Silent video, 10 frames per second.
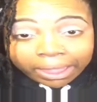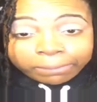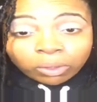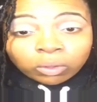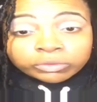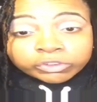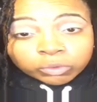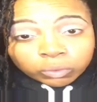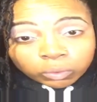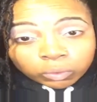I'm old
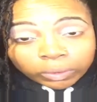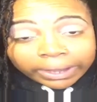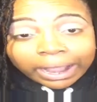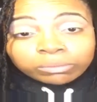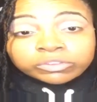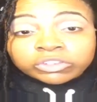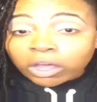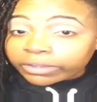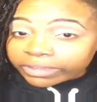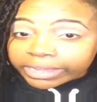school, and I was
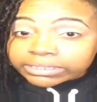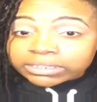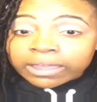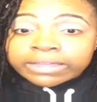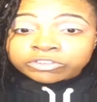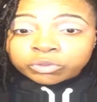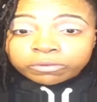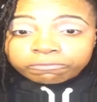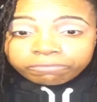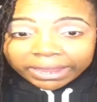taught this,
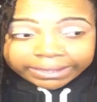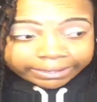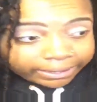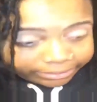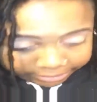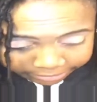to fake it